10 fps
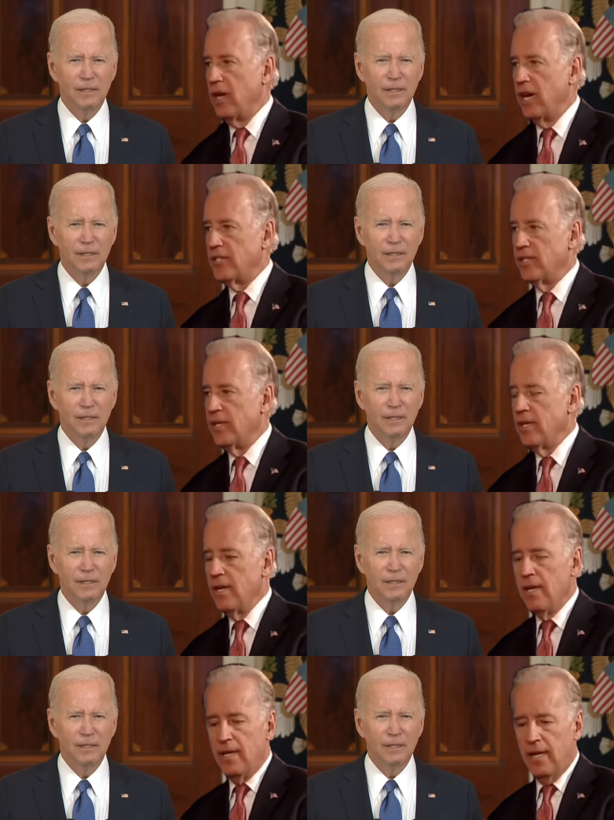Speaker 1: a tragedy.
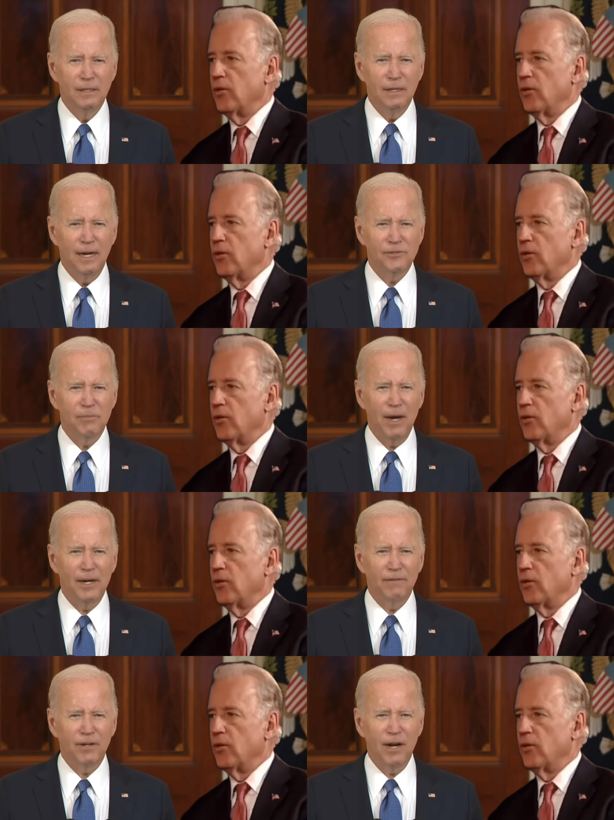
Speaker 2: As a
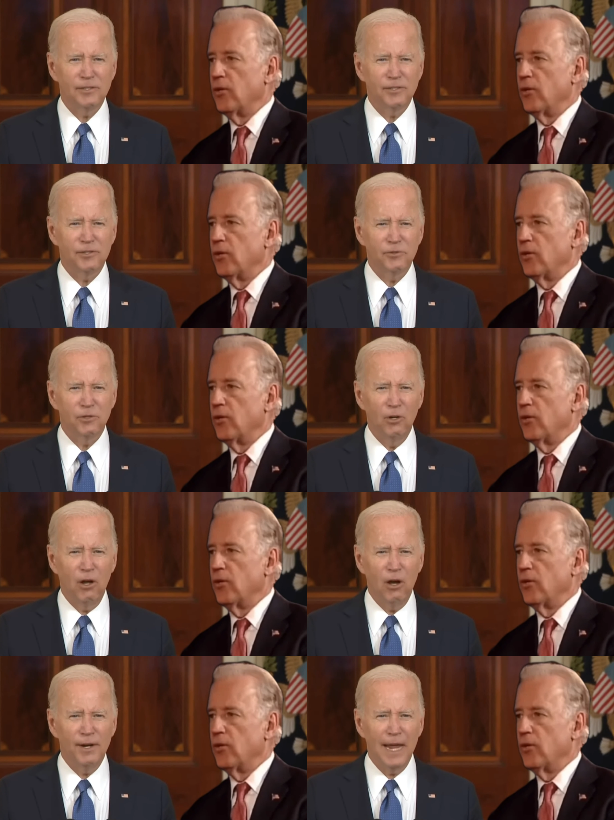matter of constitutional
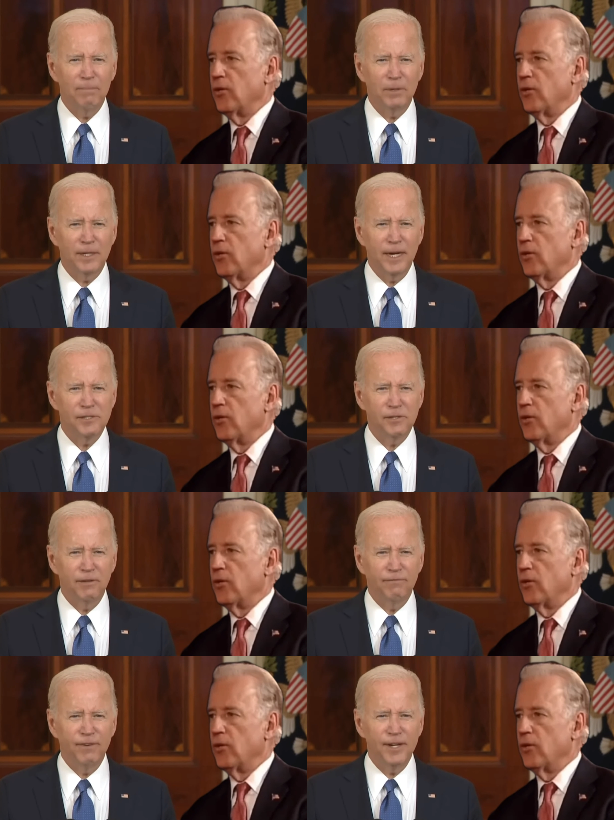law and application
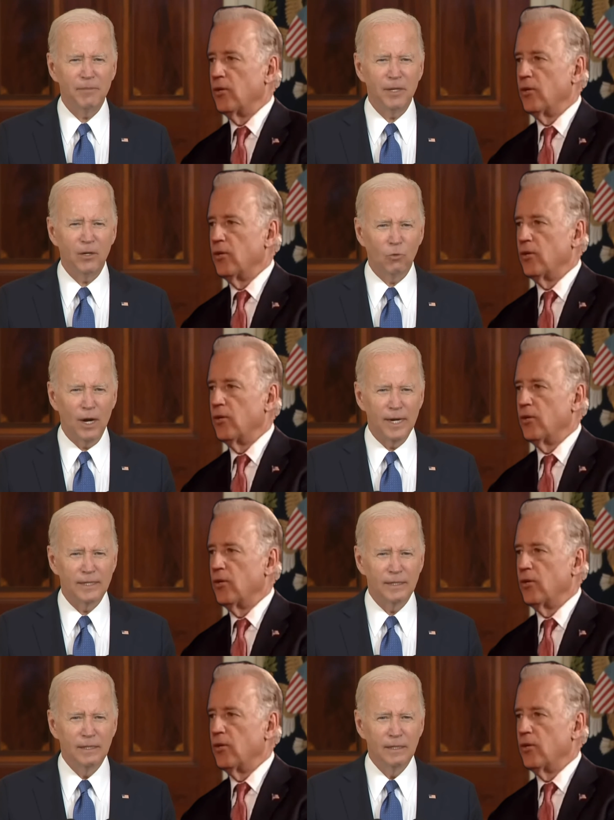of the fundamental right
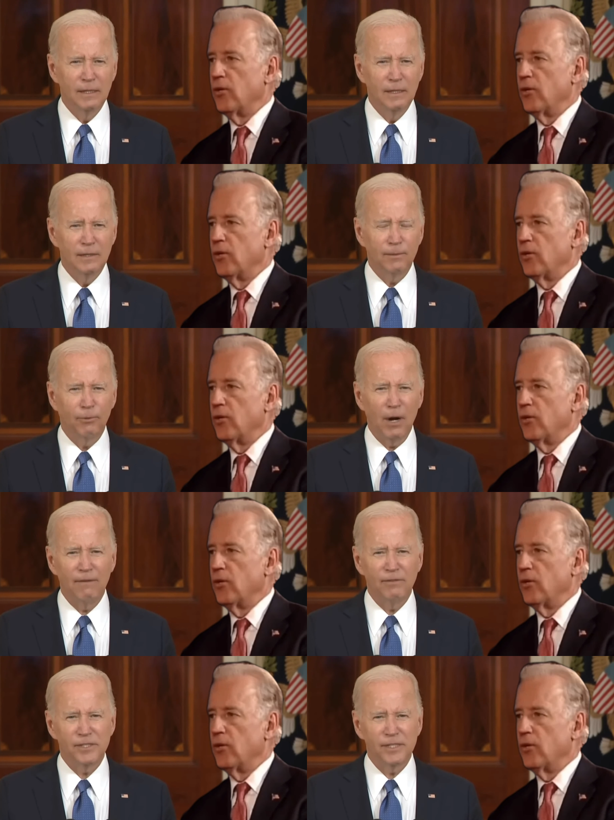to
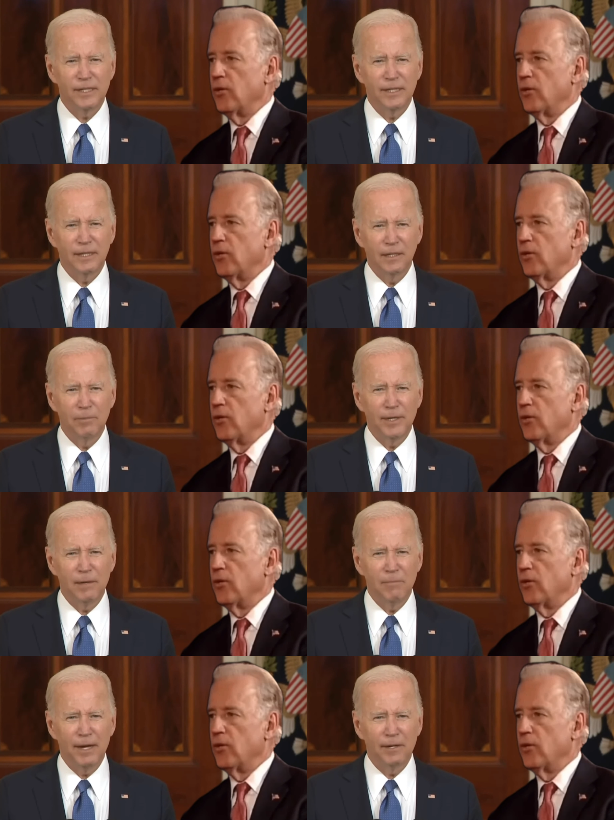privacy and
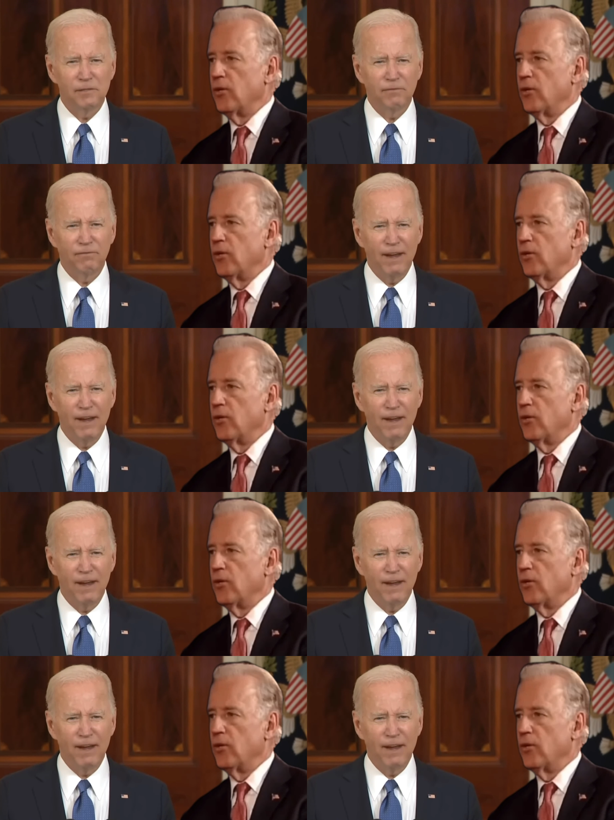liberty in matters of